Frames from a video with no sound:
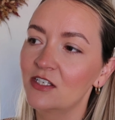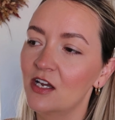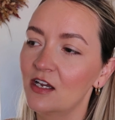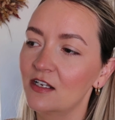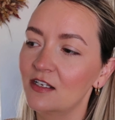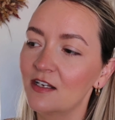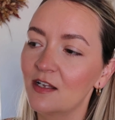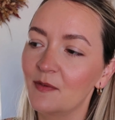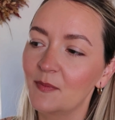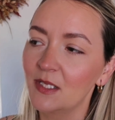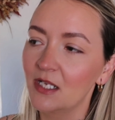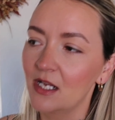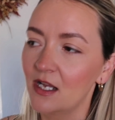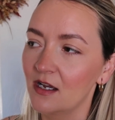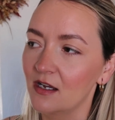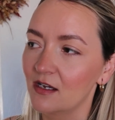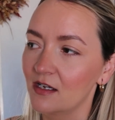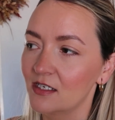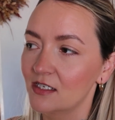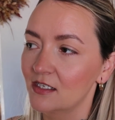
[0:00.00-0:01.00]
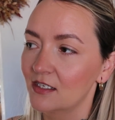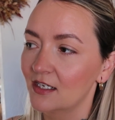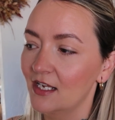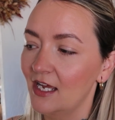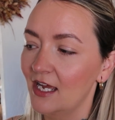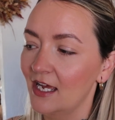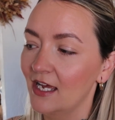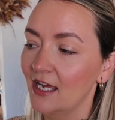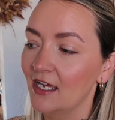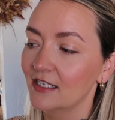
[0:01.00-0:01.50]
tidying up in the garden,
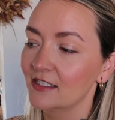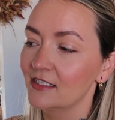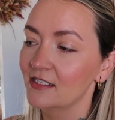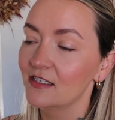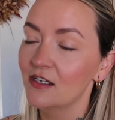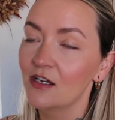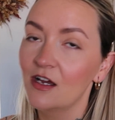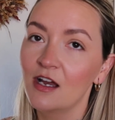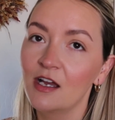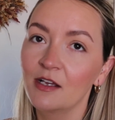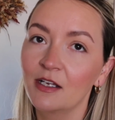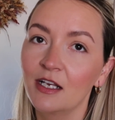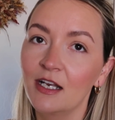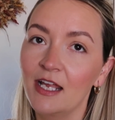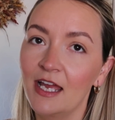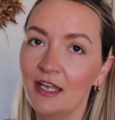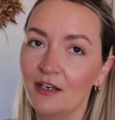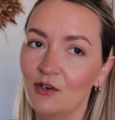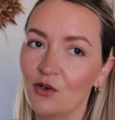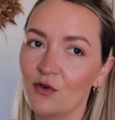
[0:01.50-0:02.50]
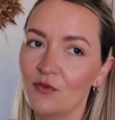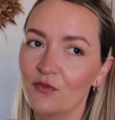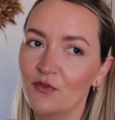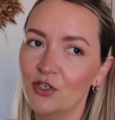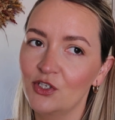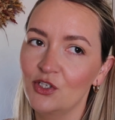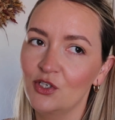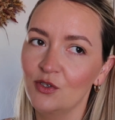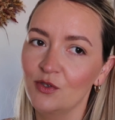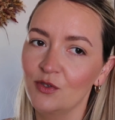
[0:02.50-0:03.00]
and I'm going to head off
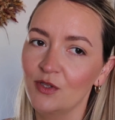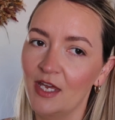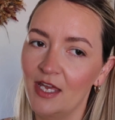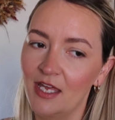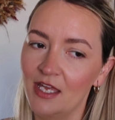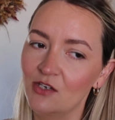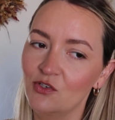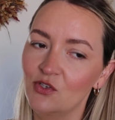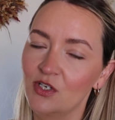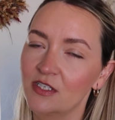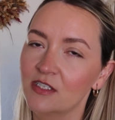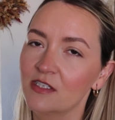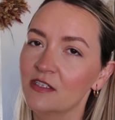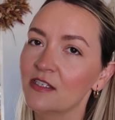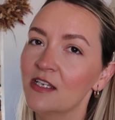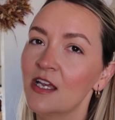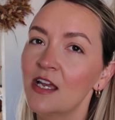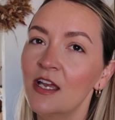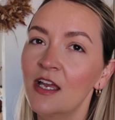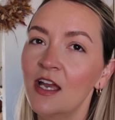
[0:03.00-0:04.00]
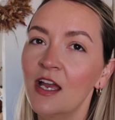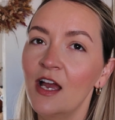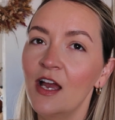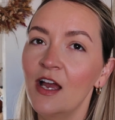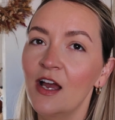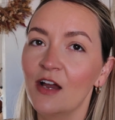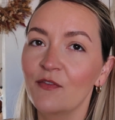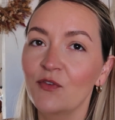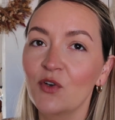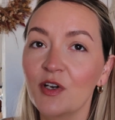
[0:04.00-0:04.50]
to the hairdresser's.
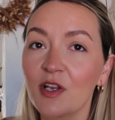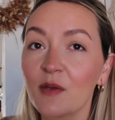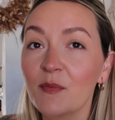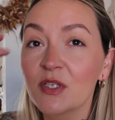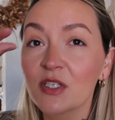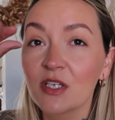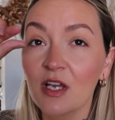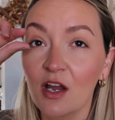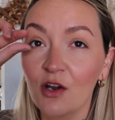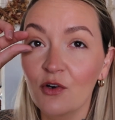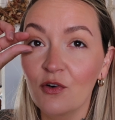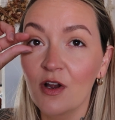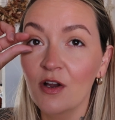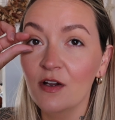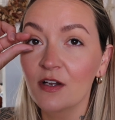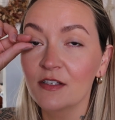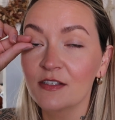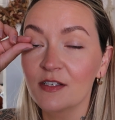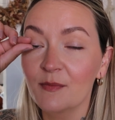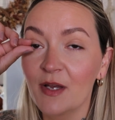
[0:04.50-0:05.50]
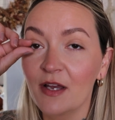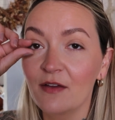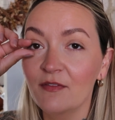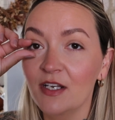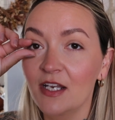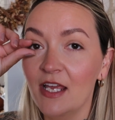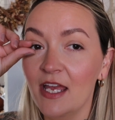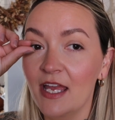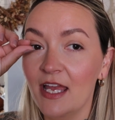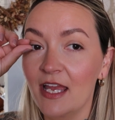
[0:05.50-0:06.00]
I've got no mascara on because I'm
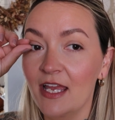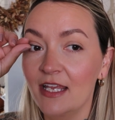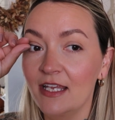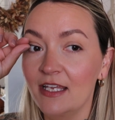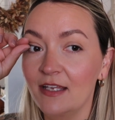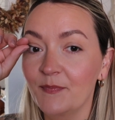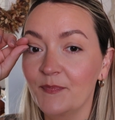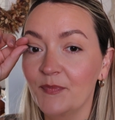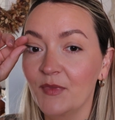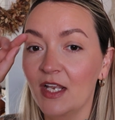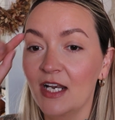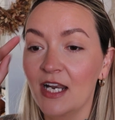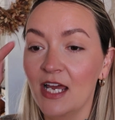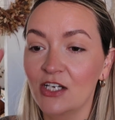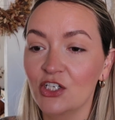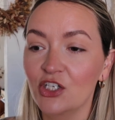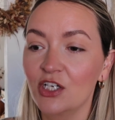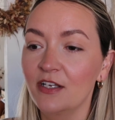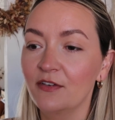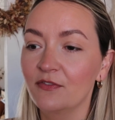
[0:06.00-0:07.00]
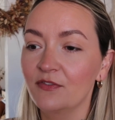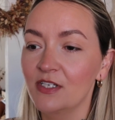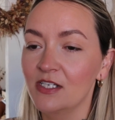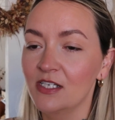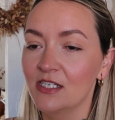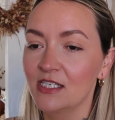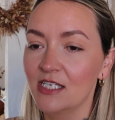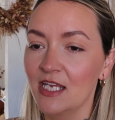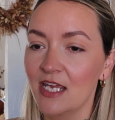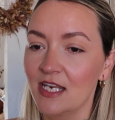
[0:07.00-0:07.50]
having a lash lift
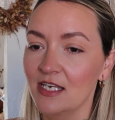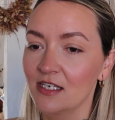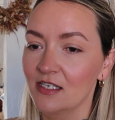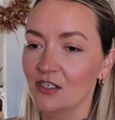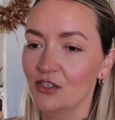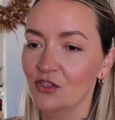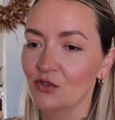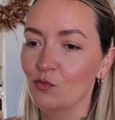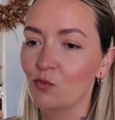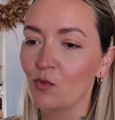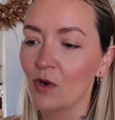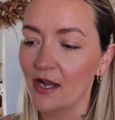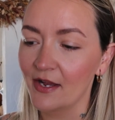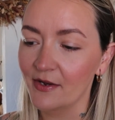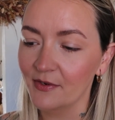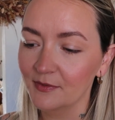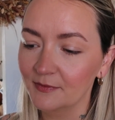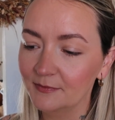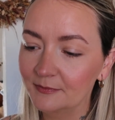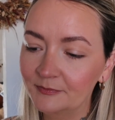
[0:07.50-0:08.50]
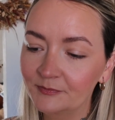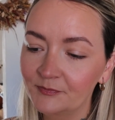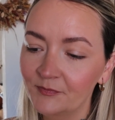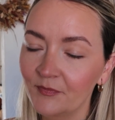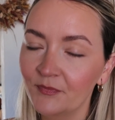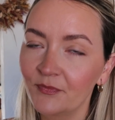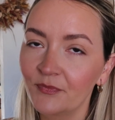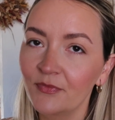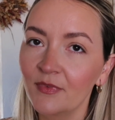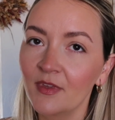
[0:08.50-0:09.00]
and tint as well.
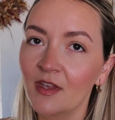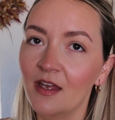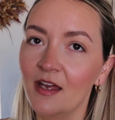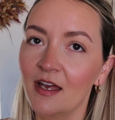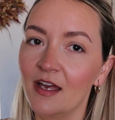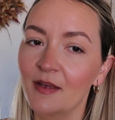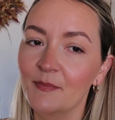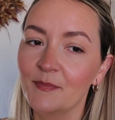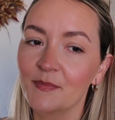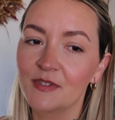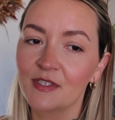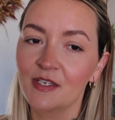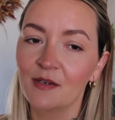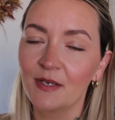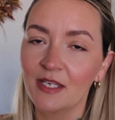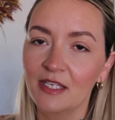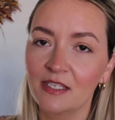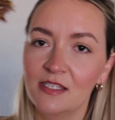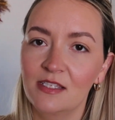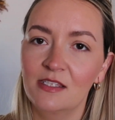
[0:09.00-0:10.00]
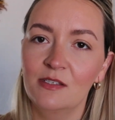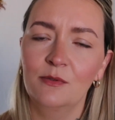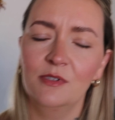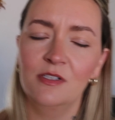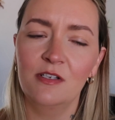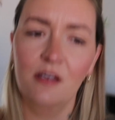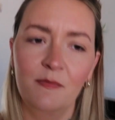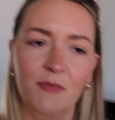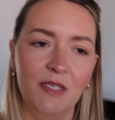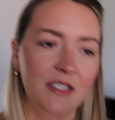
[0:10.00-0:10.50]
So it's, what
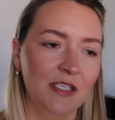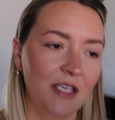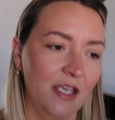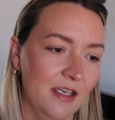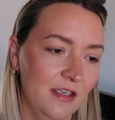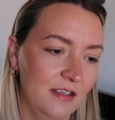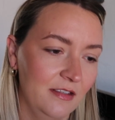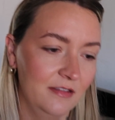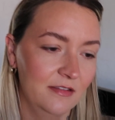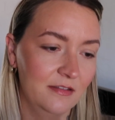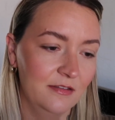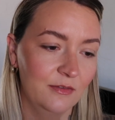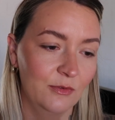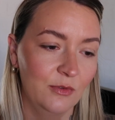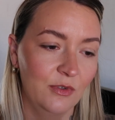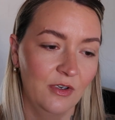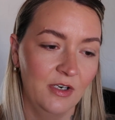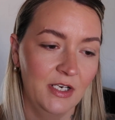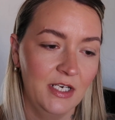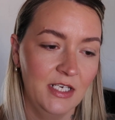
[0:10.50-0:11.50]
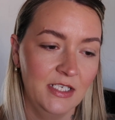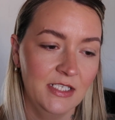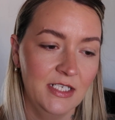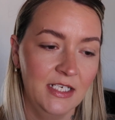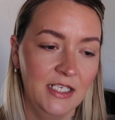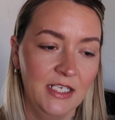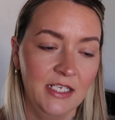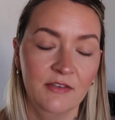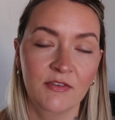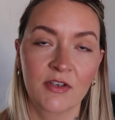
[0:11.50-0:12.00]
time is it? Oh God, I need to
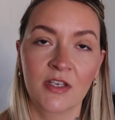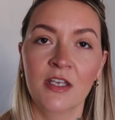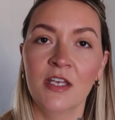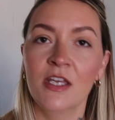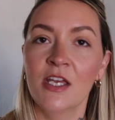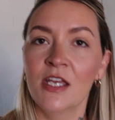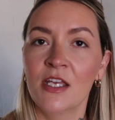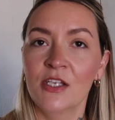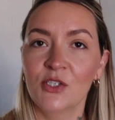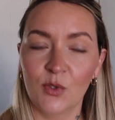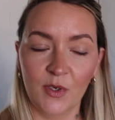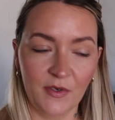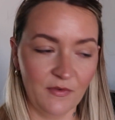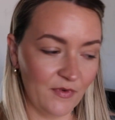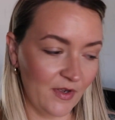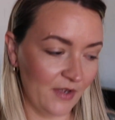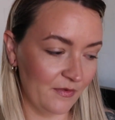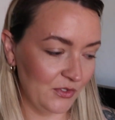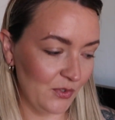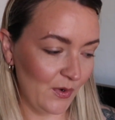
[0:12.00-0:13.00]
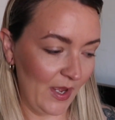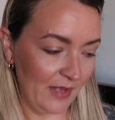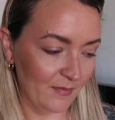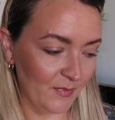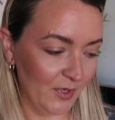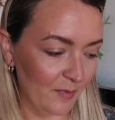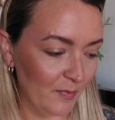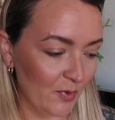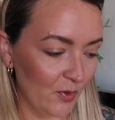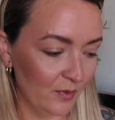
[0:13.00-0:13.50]
leave. 25 to 8,
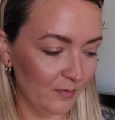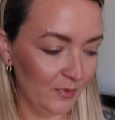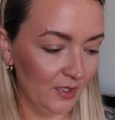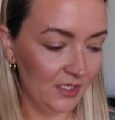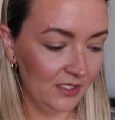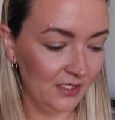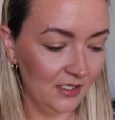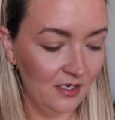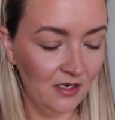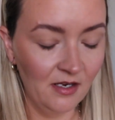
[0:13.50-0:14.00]
my appointment is at